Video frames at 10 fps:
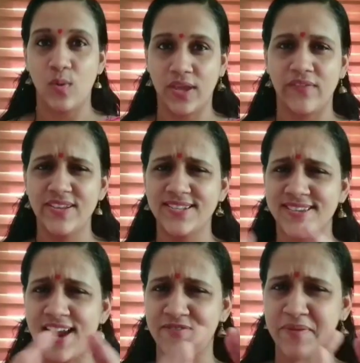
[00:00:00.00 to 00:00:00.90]
Okay, we'll
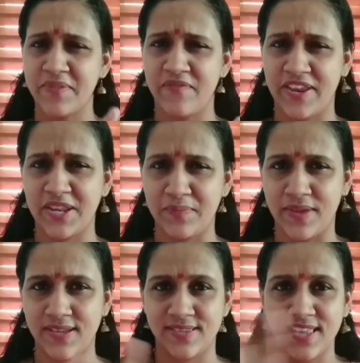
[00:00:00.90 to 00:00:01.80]
start from the very
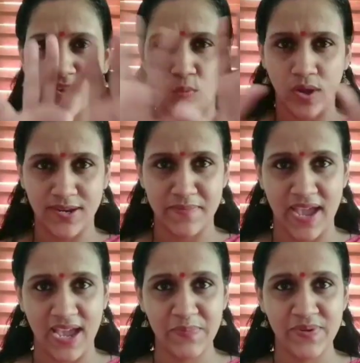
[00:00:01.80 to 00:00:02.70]
base. In the world
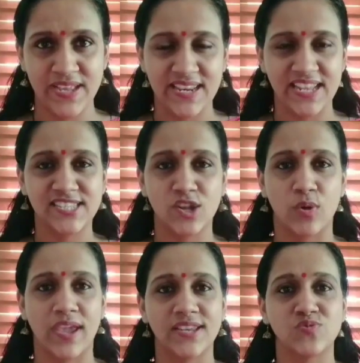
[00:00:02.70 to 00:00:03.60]
map, let's
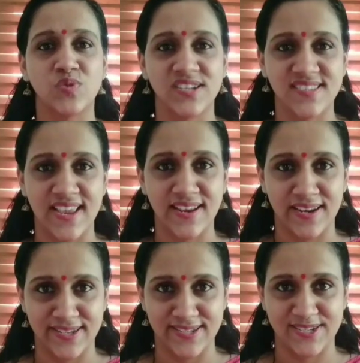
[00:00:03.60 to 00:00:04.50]
locate where is
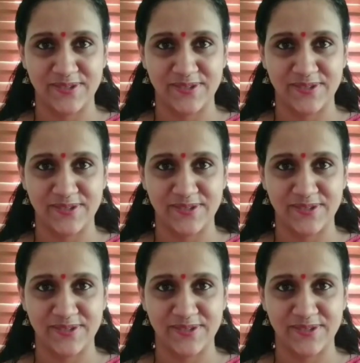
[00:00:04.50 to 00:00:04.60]
England.